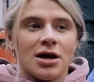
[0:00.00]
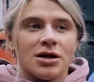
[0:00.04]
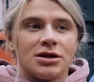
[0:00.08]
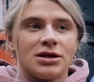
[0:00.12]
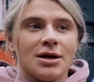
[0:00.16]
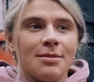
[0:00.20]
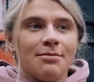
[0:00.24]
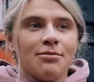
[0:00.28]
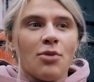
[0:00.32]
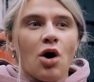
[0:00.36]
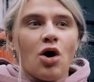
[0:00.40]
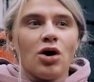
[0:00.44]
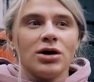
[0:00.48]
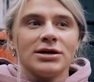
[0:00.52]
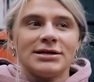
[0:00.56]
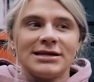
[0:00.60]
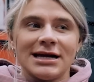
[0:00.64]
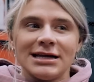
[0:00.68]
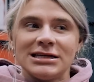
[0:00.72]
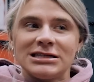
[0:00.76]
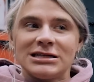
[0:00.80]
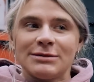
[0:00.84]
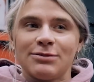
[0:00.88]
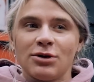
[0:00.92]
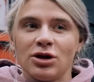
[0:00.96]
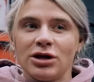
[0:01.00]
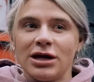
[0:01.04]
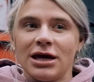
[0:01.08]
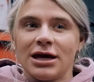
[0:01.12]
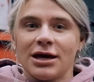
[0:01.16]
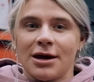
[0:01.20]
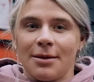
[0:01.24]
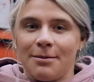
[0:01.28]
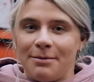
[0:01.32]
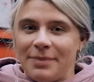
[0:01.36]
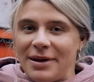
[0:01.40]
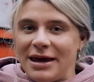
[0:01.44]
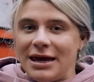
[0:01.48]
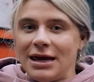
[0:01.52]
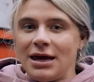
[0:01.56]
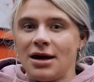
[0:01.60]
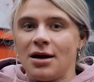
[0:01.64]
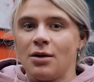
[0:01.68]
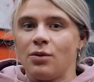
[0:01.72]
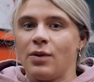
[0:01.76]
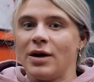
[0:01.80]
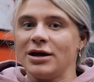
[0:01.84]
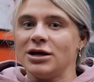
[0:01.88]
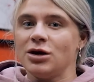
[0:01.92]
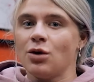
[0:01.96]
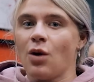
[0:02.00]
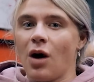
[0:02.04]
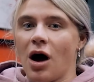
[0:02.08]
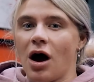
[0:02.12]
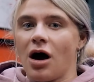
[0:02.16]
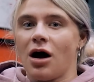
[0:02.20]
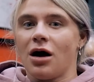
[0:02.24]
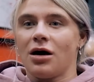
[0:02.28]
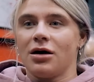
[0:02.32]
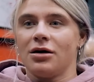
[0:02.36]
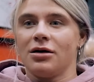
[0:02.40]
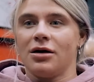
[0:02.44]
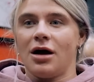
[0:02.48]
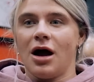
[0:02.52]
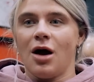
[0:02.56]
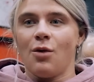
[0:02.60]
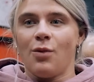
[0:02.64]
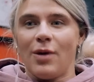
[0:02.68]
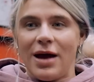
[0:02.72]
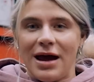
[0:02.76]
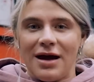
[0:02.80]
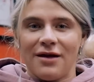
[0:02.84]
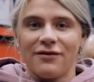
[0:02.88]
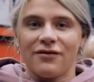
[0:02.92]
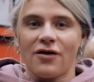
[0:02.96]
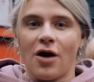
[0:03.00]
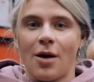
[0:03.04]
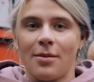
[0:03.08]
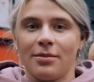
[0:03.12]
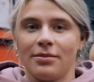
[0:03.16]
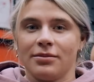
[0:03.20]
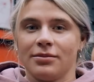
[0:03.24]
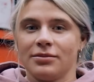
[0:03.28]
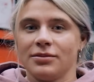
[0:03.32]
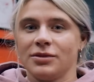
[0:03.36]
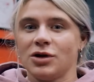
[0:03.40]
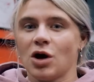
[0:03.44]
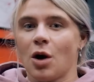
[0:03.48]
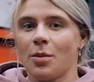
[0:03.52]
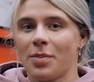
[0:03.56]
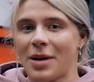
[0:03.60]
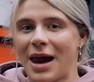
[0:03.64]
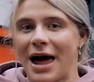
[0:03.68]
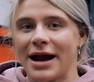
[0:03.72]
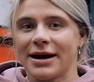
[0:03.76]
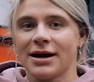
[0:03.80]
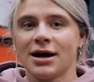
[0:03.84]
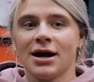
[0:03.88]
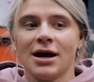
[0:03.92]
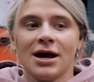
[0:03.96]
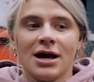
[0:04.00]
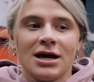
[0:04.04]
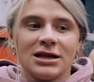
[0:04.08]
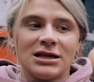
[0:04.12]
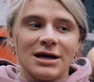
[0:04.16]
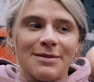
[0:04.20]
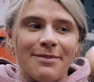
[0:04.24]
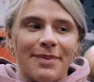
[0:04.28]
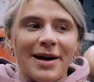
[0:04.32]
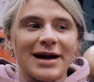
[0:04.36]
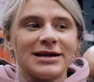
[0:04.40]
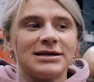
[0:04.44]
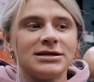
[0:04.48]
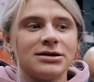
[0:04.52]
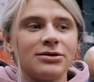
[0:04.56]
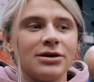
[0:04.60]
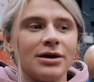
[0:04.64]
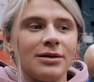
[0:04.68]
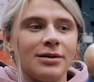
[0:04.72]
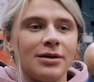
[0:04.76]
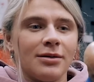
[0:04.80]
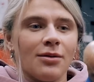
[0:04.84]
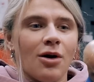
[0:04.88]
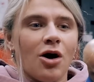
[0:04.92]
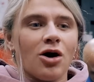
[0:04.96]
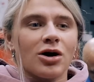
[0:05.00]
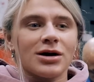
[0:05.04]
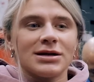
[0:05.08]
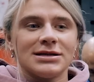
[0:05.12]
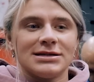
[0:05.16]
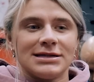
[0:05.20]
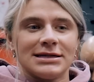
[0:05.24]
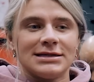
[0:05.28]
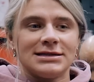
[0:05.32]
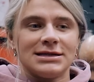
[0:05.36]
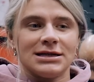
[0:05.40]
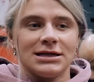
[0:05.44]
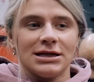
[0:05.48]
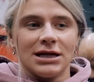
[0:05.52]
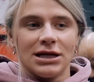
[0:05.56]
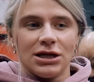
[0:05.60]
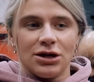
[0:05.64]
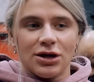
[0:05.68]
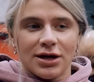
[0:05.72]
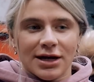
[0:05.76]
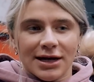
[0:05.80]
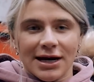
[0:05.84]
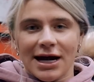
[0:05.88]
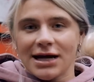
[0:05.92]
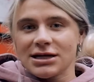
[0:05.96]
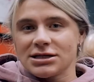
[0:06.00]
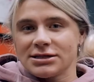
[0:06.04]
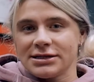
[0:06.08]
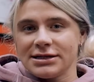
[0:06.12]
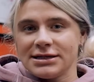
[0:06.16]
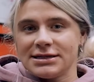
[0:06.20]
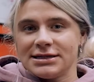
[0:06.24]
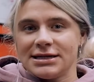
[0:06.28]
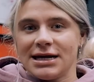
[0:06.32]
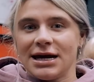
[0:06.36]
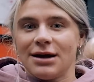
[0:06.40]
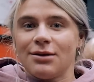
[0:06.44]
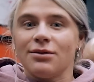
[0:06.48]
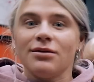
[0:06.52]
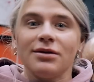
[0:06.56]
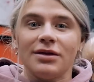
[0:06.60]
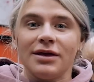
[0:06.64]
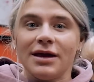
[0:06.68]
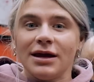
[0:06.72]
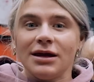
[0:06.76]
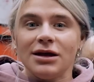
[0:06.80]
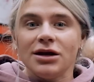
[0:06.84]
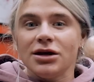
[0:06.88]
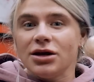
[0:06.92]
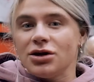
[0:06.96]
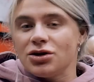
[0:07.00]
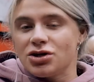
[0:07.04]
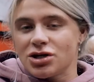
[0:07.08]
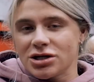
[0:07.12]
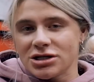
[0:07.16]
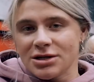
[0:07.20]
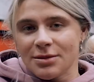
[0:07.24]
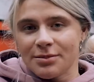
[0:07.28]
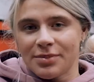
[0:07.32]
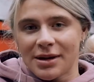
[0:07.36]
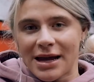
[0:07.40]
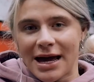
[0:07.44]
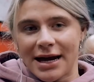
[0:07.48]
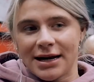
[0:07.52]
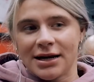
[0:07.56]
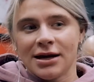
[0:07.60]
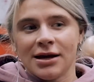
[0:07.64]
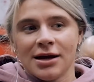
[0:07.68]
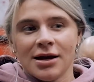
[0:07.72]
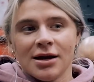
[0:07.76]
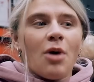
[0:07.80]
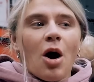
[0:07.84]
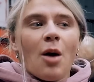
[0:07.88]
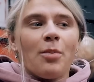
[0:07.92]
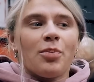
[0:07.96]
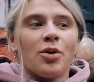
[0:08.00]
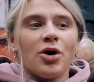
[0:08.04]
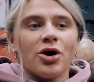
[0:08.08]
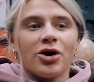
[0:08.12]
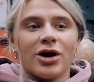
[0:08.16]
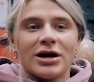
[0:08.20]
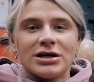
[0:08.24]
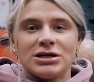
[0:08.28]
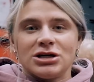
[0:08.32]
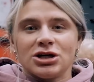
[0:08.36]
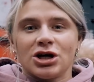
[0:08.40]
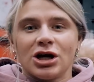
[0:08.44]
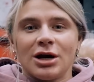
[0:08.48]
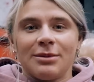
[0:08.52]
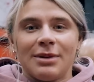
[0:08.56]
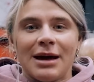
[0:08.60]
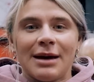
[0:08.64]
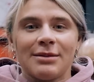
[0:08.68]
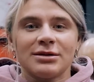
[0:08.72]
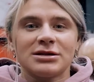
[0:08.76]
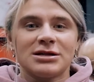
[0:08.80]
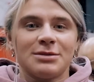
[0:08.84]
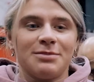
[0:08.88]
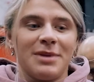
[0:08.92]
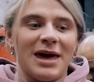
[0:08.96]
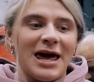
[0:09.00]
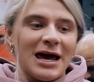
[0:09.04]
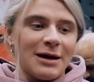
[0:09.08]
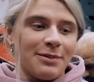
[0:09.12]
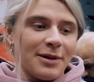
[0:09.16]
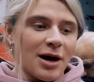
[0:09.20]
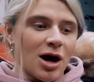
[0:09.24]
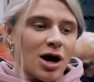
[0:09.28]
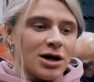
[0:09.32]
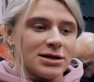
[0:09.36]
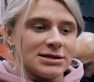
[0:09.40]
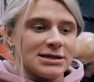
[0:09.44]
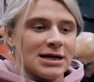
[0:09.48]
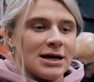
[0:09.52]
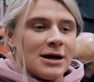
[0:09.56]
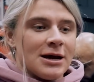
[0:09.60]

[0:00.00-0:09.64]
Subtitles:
the more sensible you can be when you are away from your plan. The better and more consistent that you can actually stay within your nutrition plan, the more progress you're going to be able to make, because